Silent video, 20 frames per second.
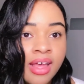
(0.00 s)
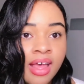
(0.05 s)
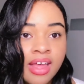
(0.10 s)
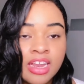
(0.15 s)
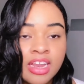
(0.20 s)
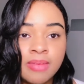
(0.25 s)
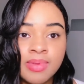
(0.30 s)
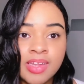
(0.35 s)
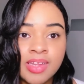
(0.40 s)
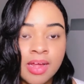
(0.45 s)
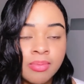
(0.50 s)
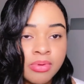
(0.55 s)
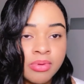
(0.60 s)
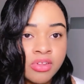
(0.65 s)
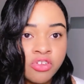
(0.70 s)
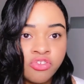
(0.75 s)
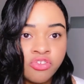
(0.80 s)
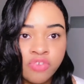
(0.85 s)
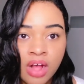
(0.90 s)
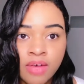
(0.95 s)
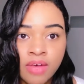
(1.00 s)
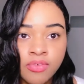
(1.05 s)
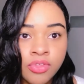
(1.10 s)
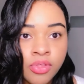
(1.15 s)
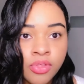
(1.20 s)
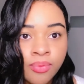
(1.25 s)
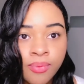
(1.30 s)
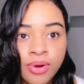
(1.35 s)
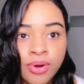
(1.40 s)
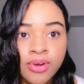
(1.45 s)
And he was able to travel
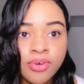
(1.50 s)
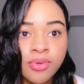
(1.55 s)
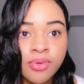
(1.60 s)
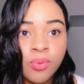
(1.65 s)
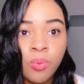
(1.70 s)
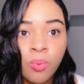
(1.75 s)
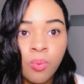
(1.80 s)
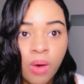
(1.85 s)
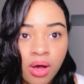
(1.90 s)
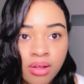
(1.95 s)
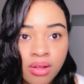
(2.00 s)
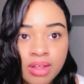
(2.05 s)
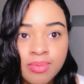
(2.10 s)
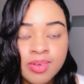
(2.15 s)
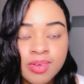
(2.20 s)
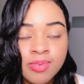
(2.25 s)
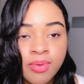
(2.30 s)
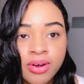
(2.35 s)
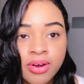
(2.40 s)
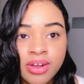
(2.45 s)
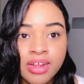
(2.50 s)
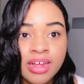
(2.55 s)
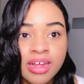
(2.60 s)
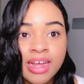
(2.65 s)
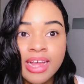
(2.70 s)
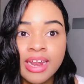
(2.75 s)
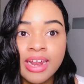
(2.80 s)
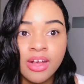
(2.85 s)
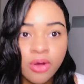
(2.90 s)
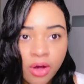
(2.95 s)
the world while he was working
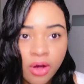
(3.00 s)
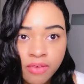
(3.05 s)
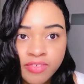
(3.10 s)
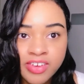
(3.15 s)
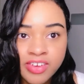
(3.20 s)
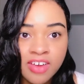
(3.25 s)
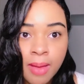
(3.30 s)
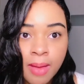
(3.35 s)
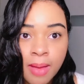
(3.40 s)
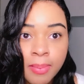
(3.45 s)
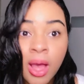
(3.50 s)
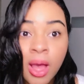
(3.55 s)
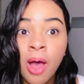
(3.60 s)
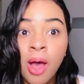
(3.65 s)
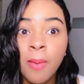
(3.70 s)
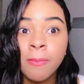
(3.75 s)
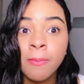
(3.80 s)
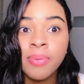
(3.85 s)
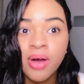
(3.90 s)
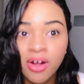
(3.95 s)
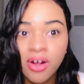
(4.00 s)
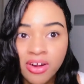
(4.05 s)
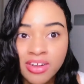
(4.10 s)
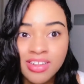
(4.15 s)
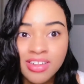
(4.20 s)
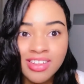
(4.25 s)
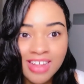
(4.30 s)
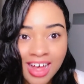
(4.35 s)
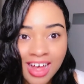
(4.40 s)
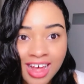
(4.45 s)
in a coffee shop
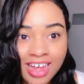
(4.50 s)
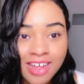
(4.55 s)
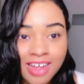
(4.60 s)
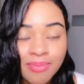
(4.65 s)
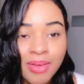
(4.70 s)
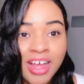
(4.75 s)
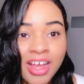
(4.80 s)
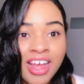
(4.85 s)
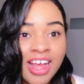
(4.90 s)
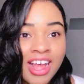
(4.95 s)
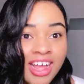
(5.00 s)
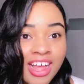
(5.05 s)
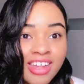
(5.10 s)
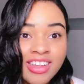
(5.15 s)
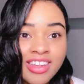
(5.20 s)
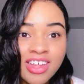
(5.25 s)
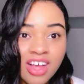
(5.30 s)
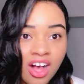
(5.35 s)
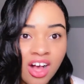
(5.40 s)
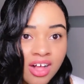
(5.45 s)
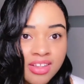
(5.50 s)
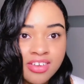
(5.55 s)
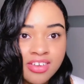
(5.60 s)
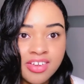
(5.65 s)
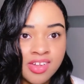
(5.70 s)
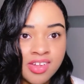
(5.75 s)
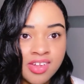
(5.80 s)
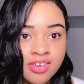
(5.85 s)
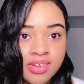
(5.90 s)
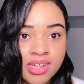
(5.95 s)
part-time as a college
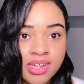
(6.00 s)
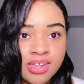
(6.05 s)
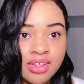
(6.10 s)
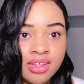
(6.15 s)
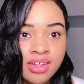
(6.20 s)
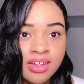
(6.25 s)
student.